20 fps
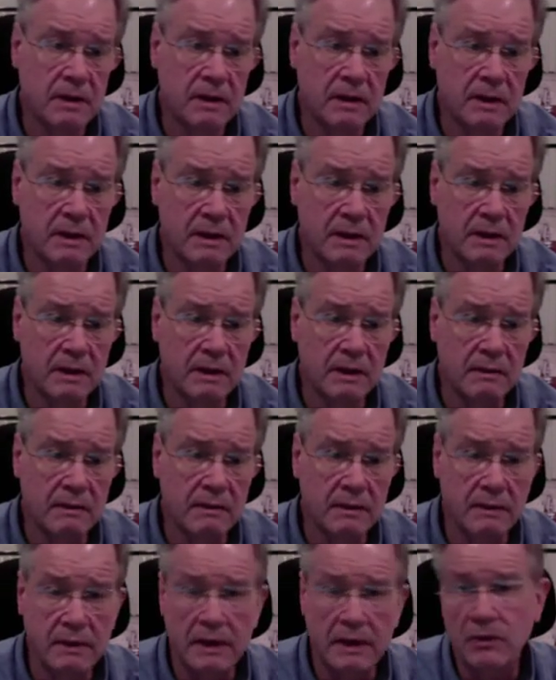
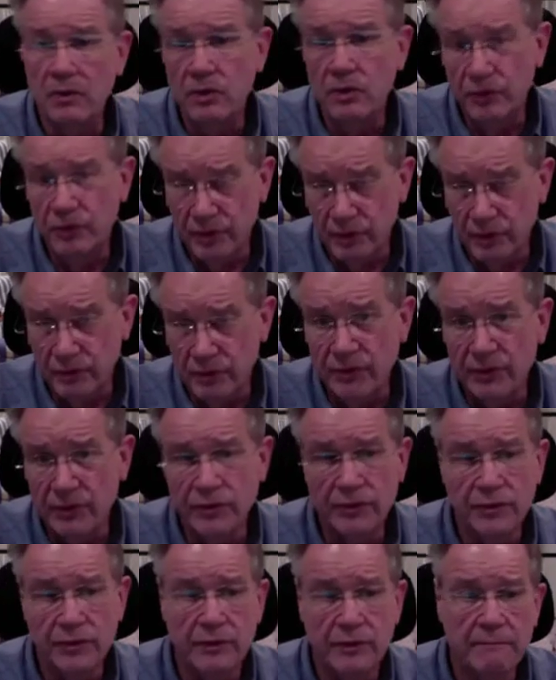and or
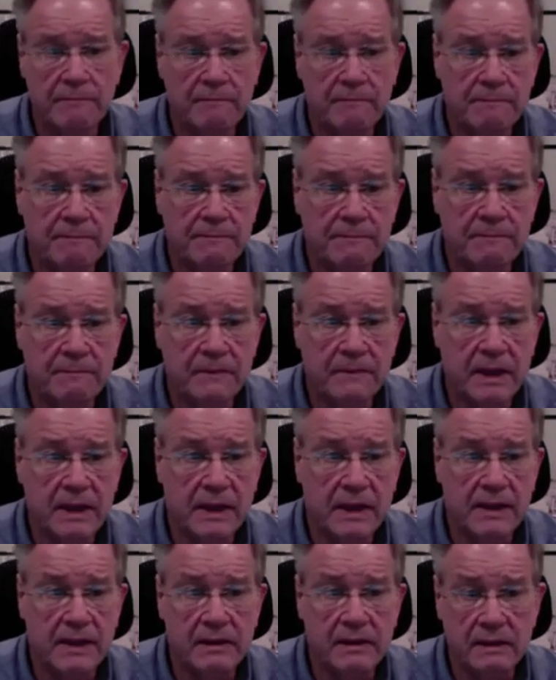services,
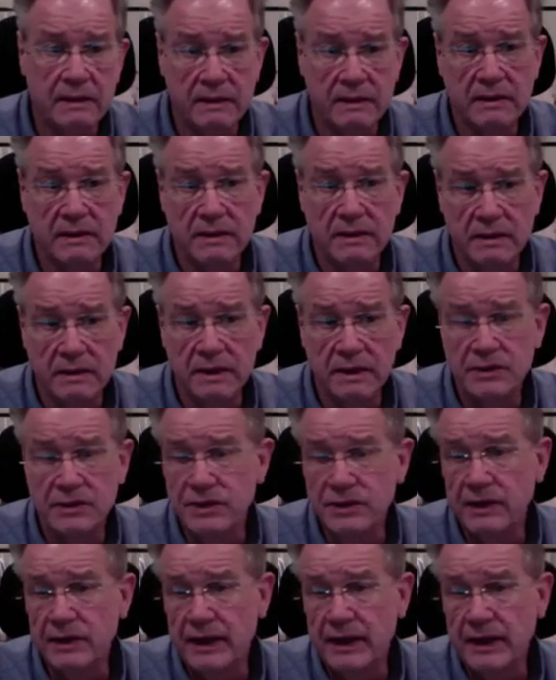and enlist
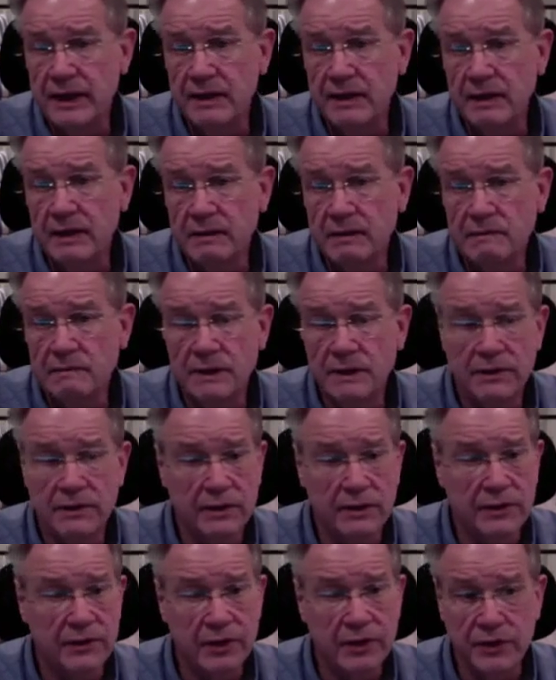their aid,
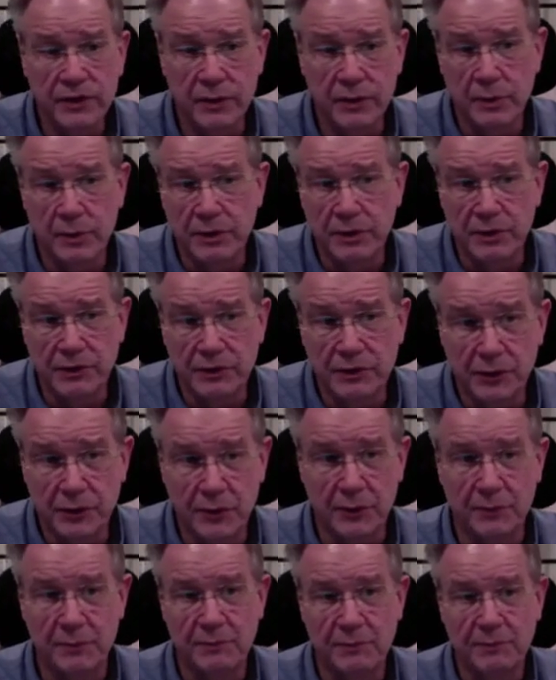either as customers
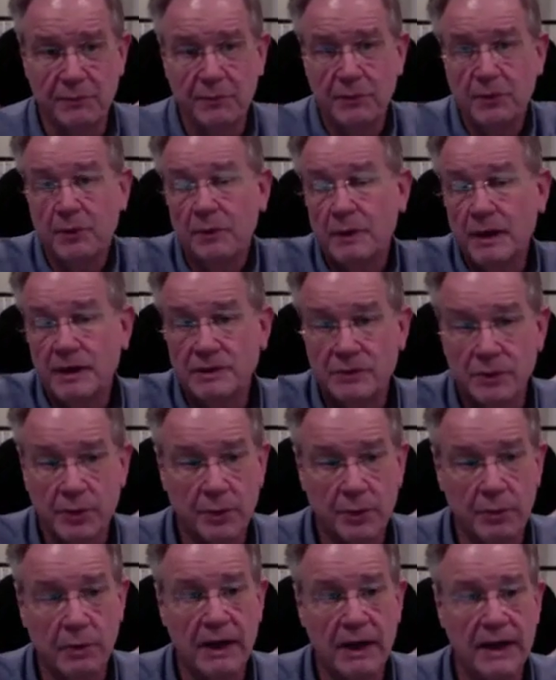actually
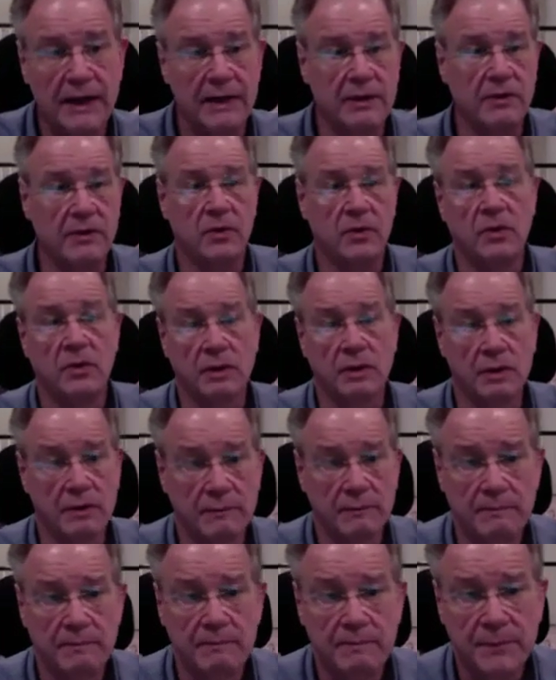would buy it
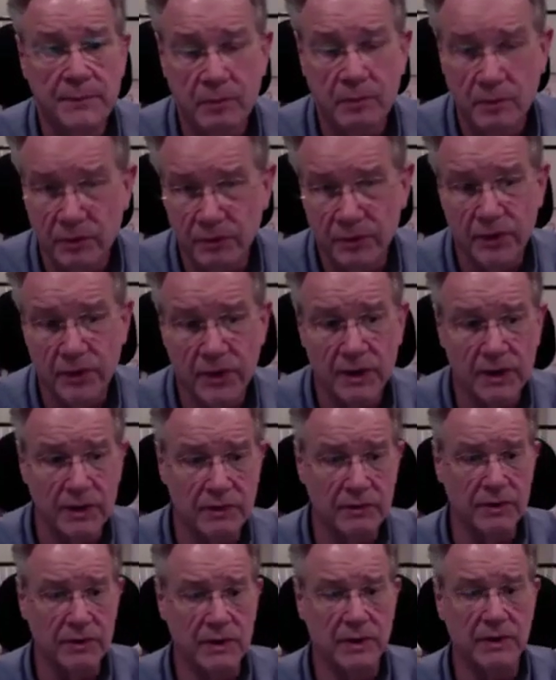or referring
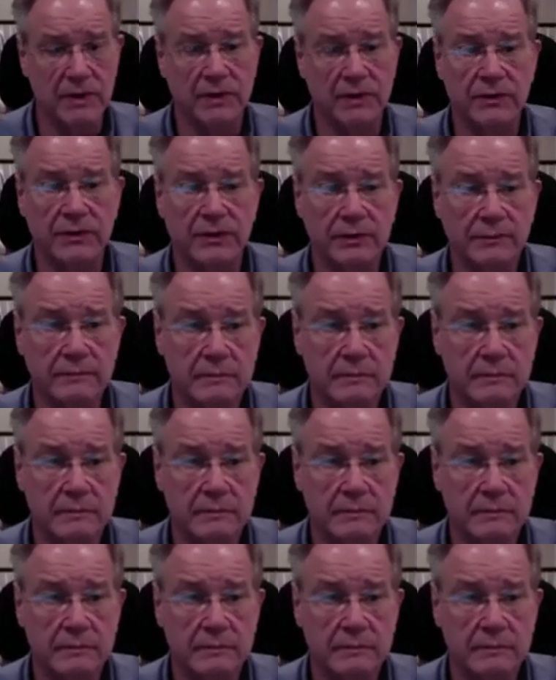you to others.